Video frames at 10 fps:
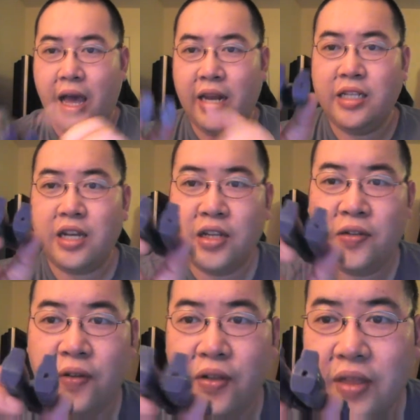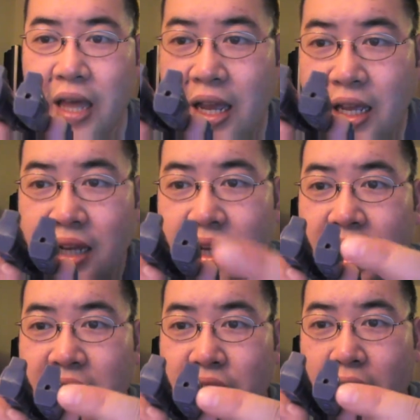And inside his foot there,
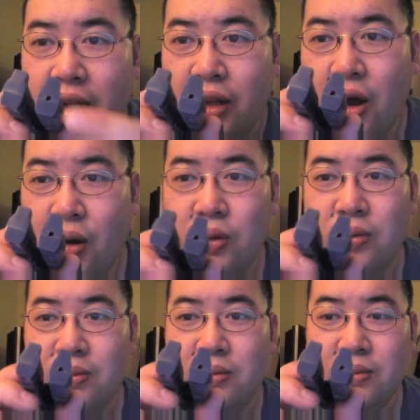he's got a little hole.